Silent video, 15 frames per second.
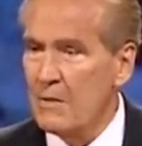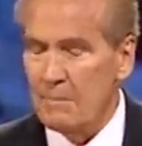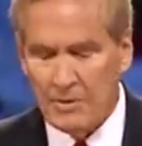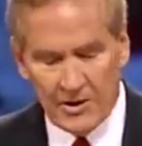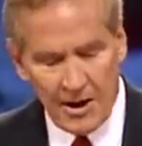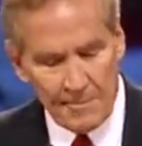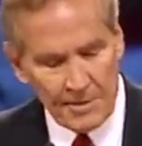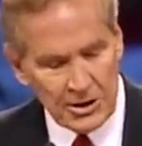
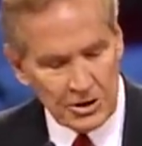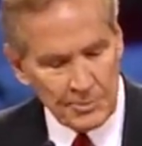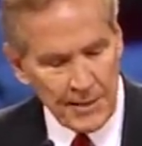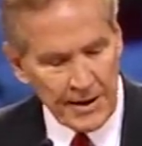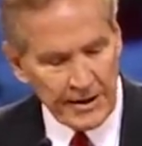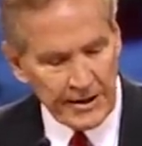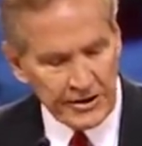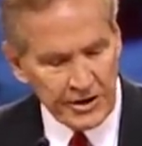But there must
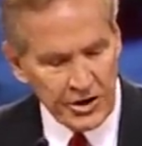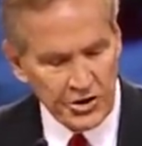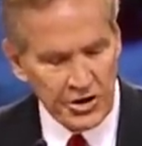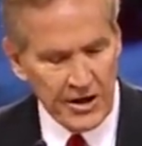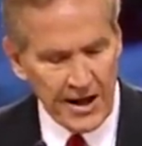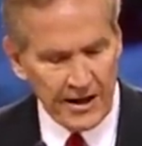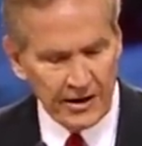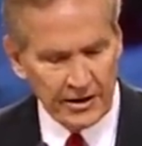be an
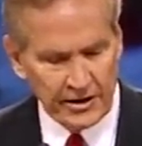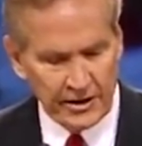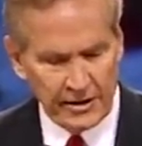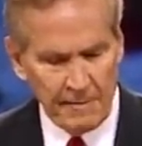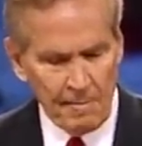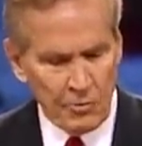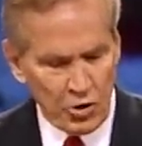intentionality.